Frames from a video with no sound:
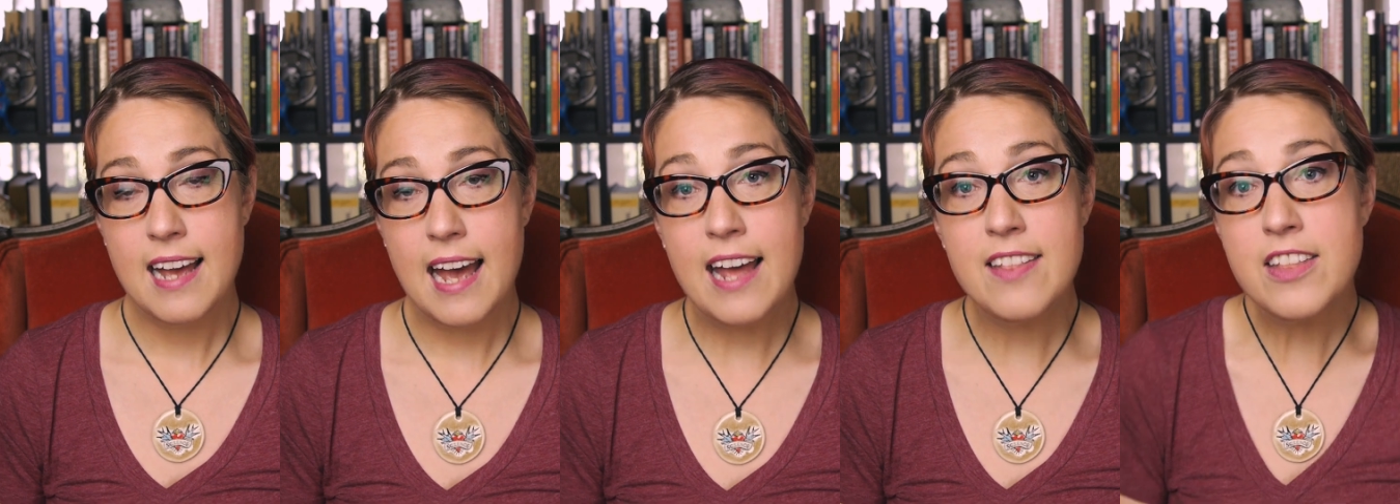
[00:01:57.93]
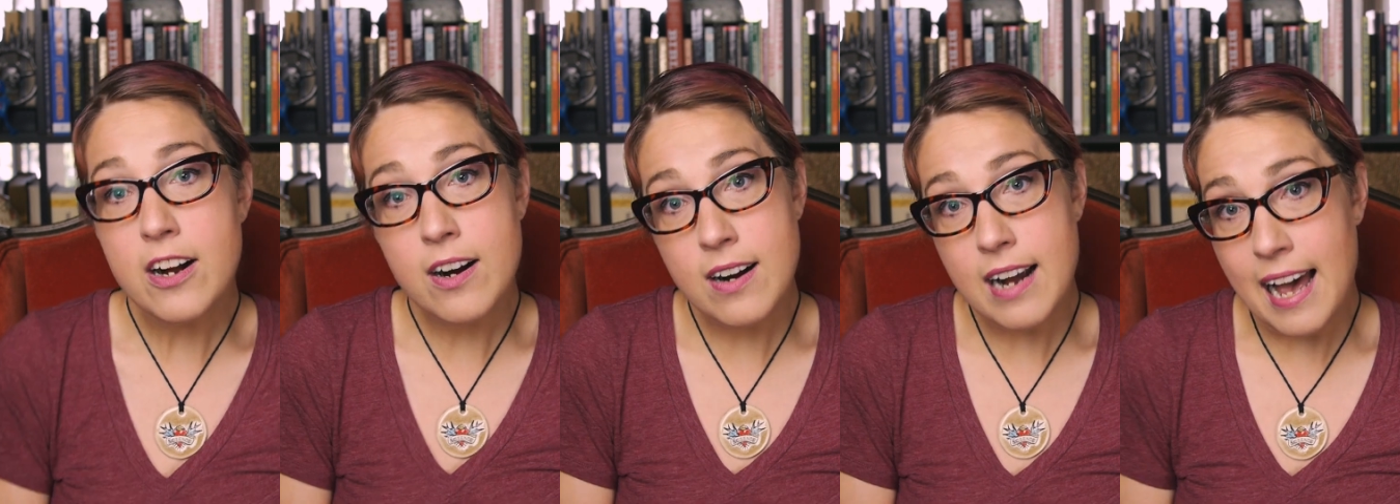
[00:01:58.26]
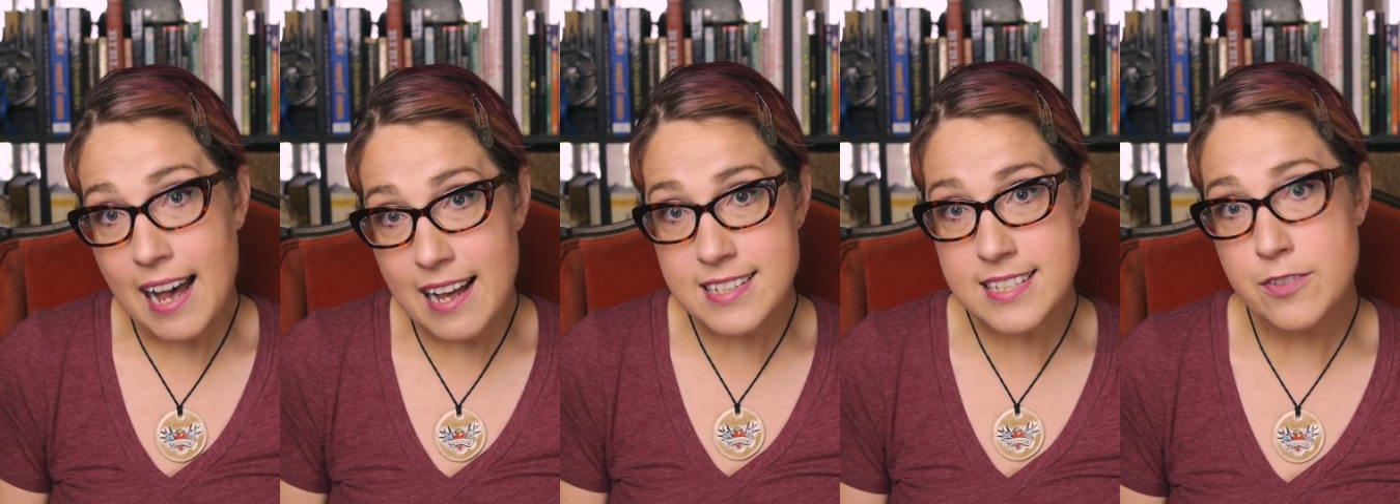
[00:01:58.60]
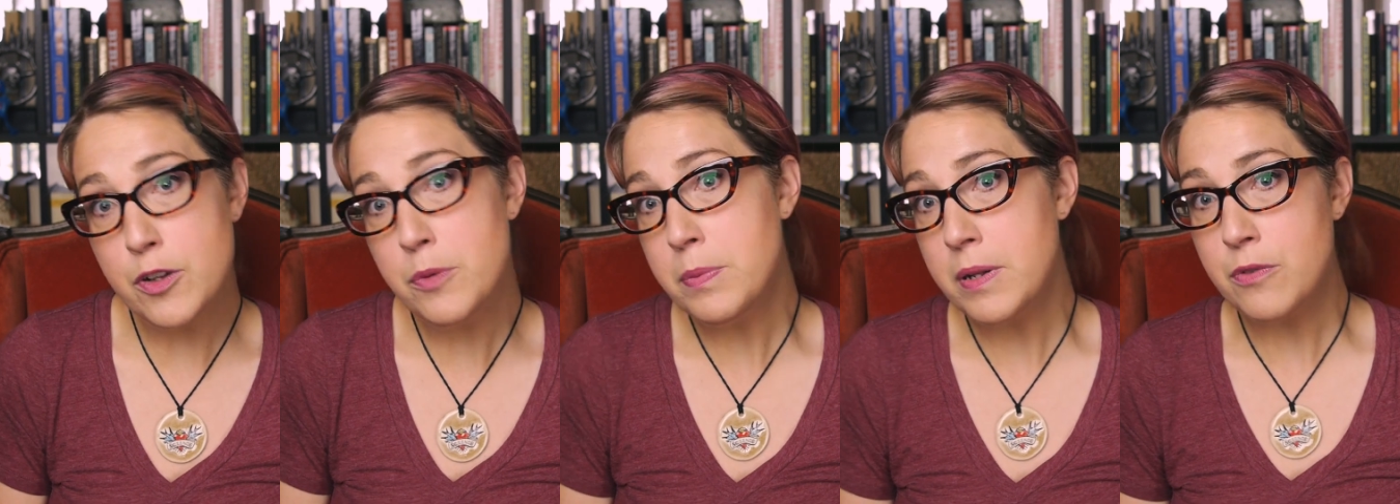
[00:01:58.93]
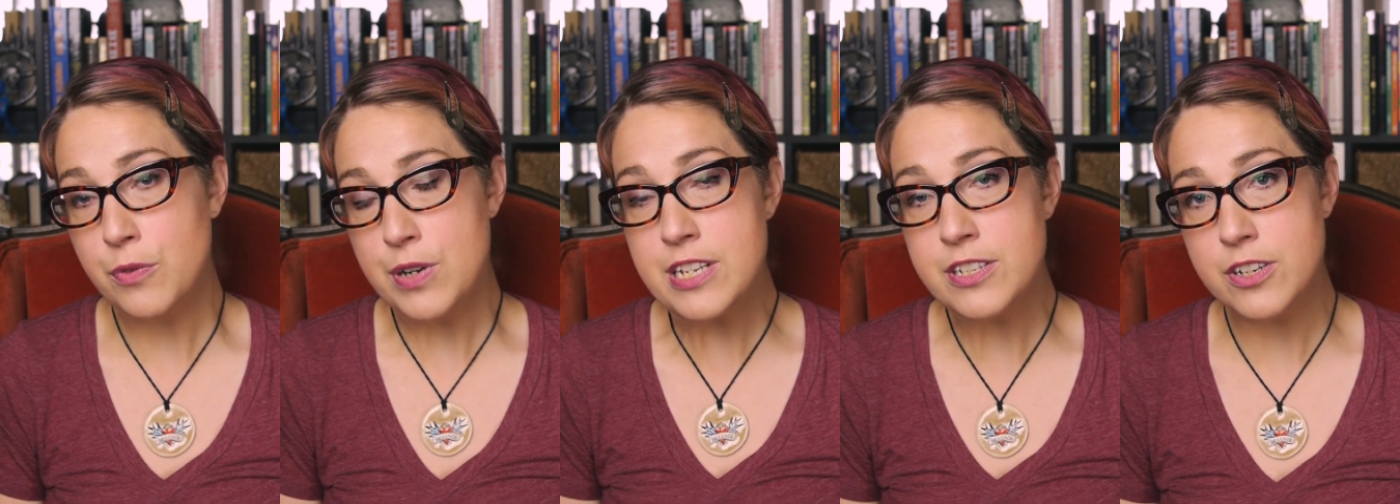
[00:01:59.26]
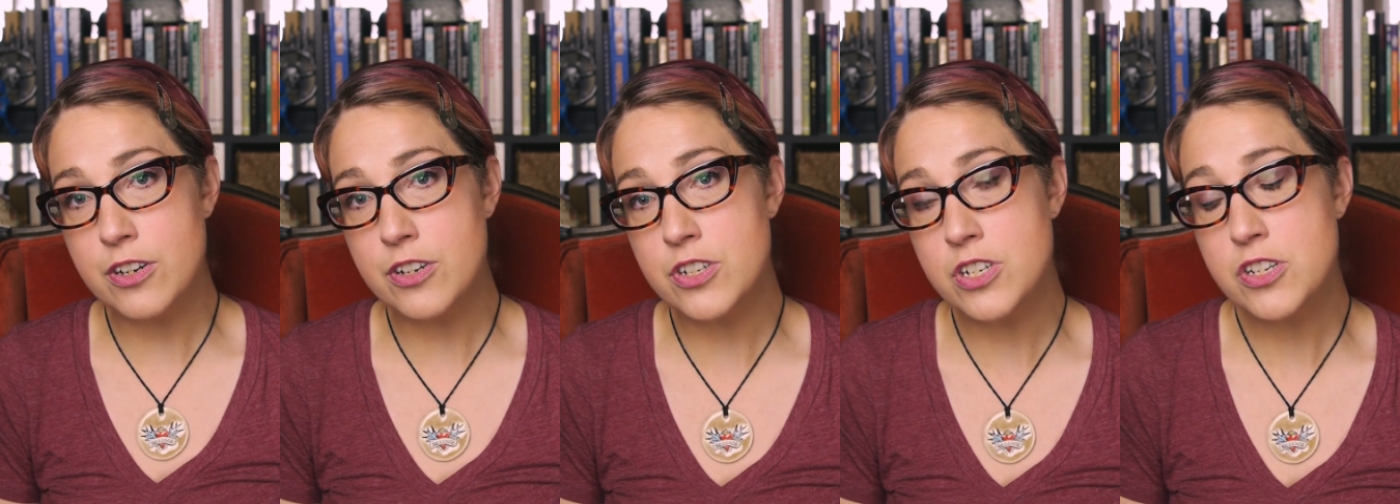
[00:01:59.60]
And there has even been
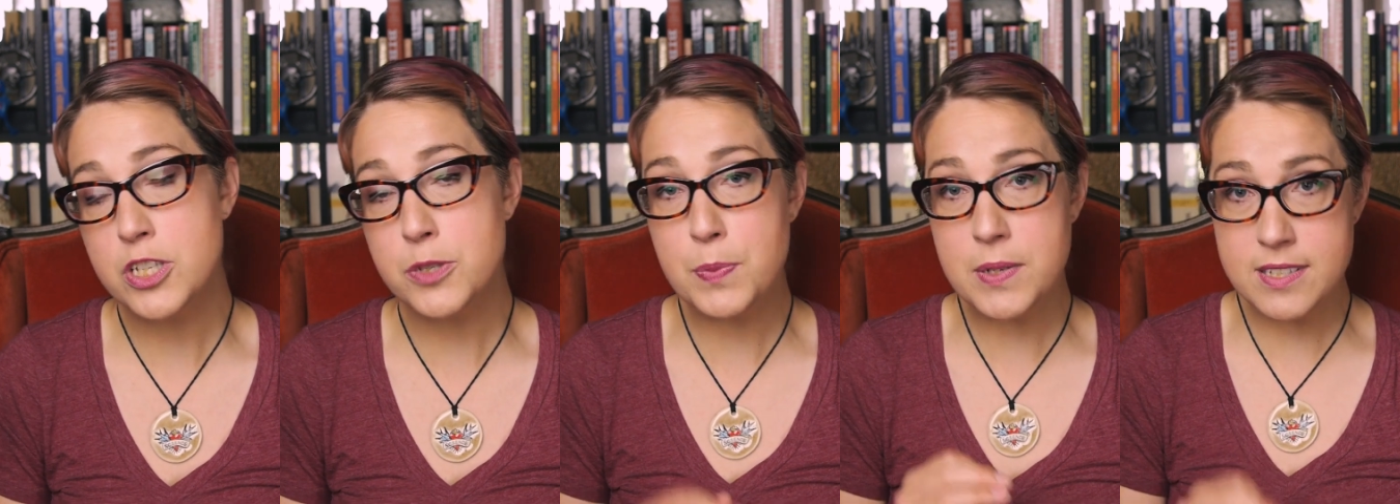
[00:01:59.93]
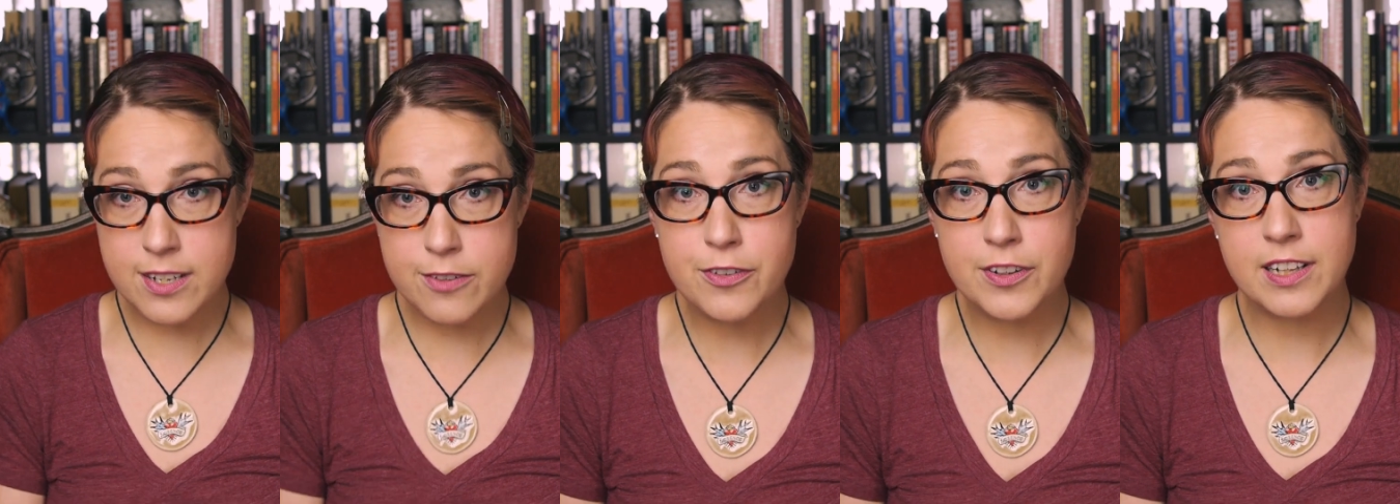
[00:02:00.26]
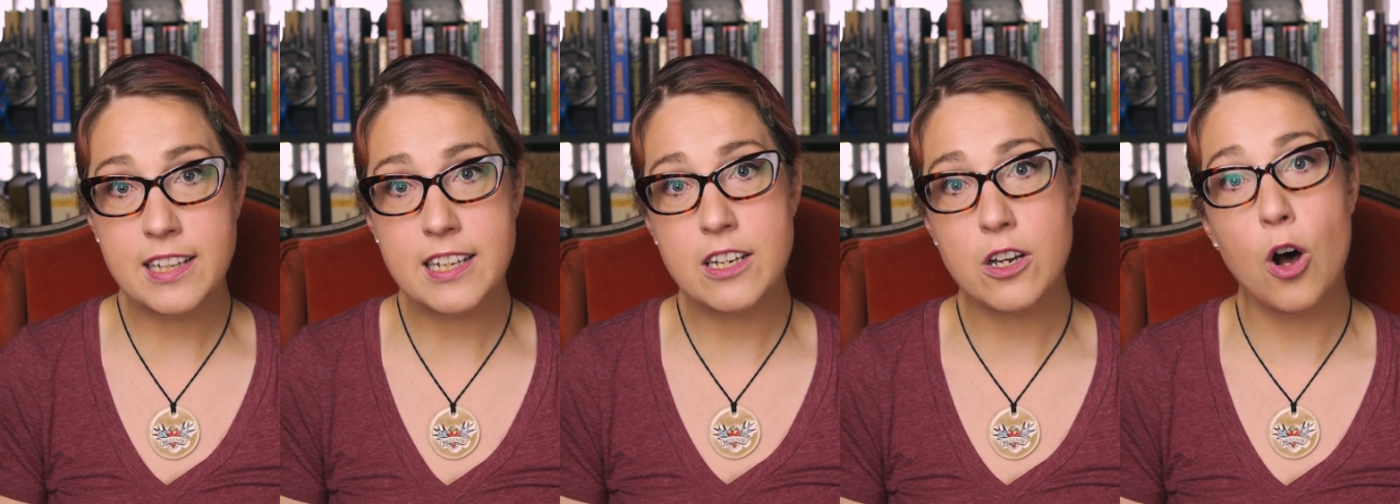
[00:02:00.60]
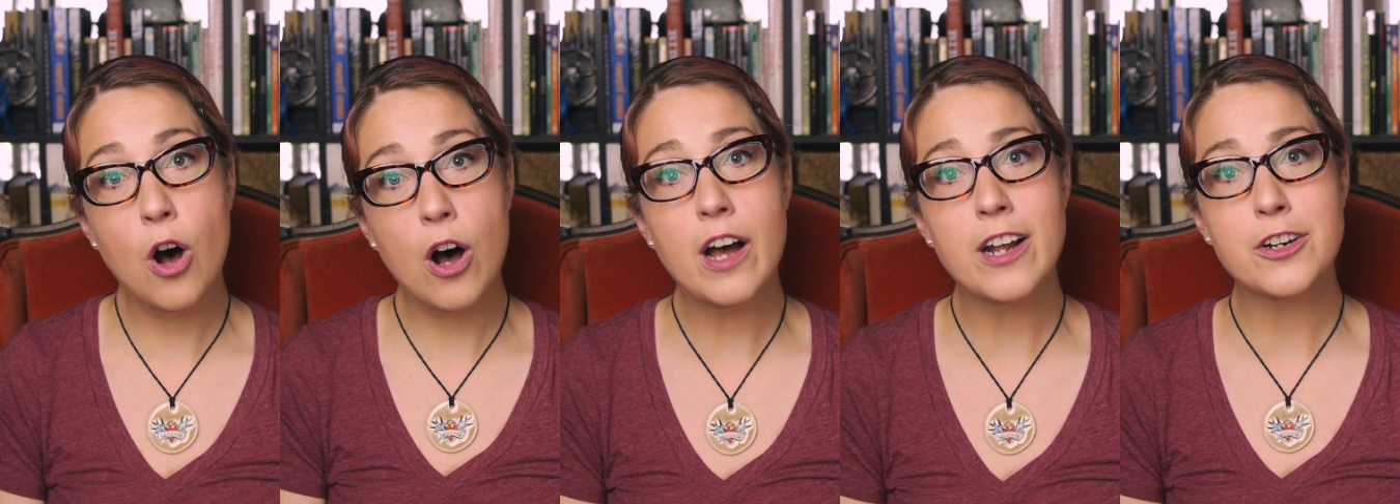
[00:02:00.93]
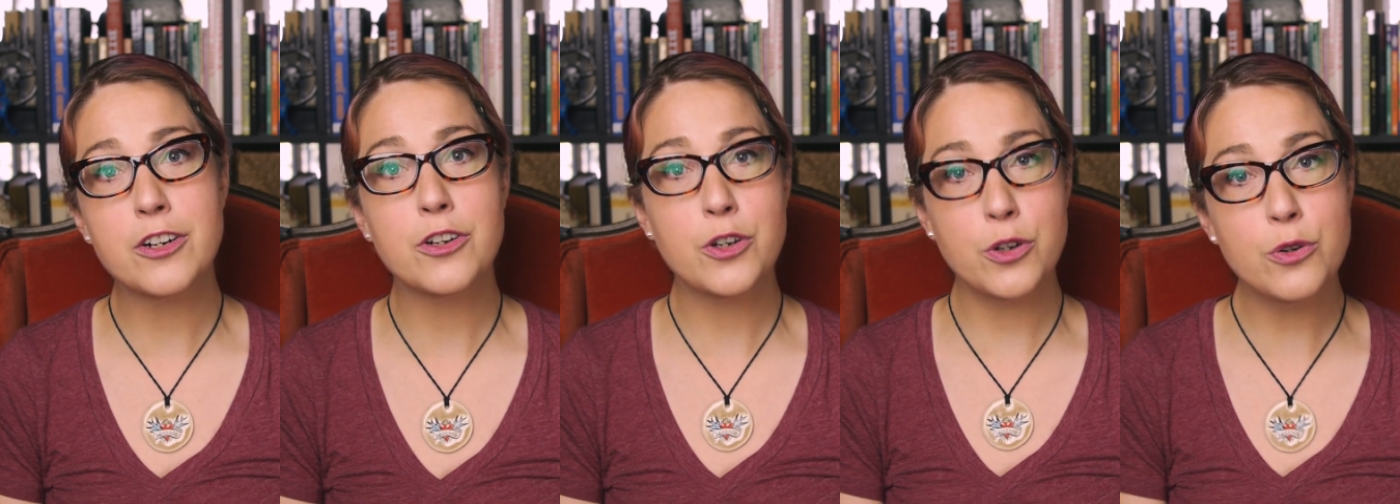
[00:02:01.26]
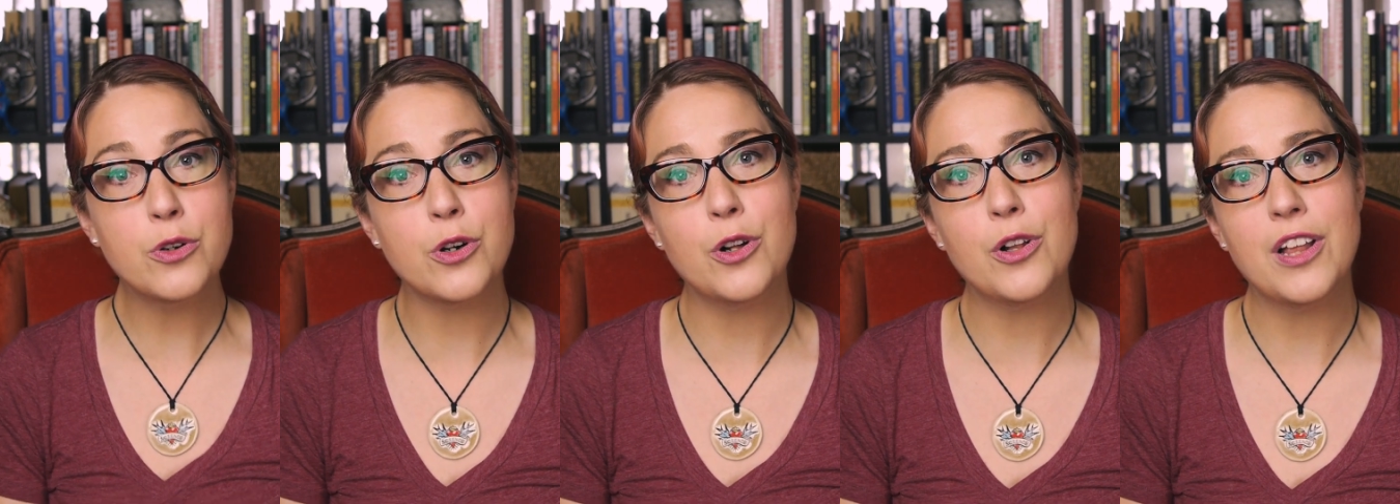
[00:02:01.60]
research specifically on
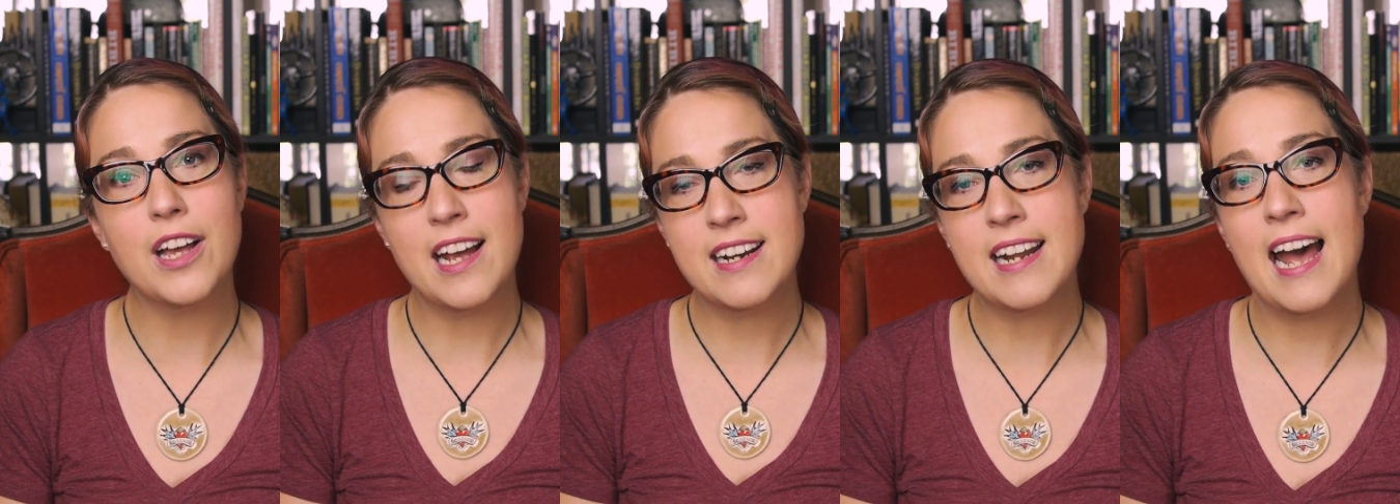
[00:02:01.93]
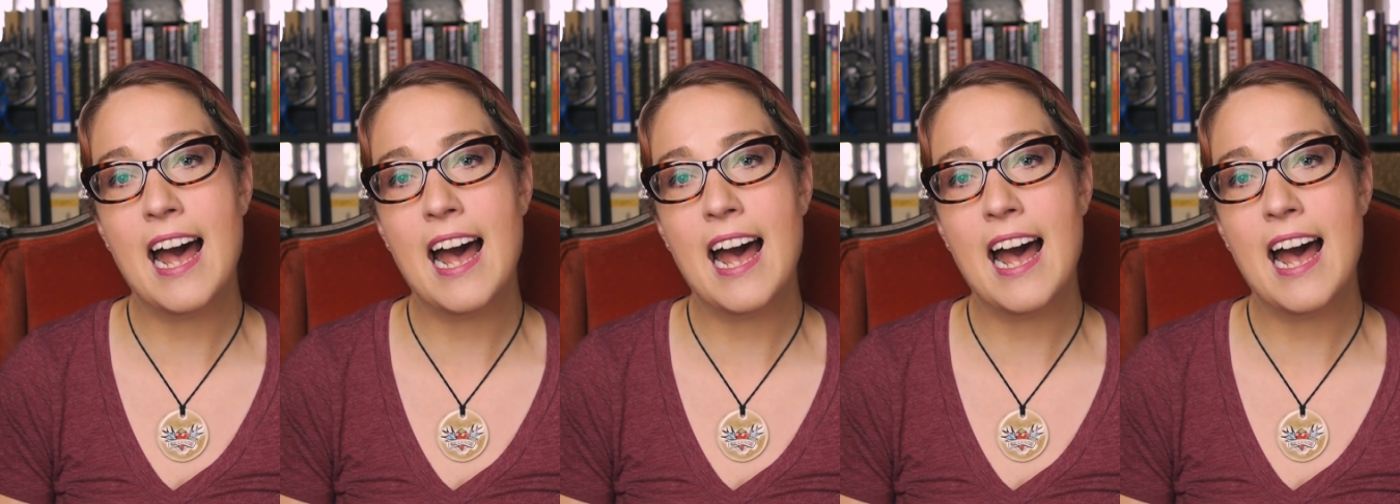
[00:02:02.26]
Google and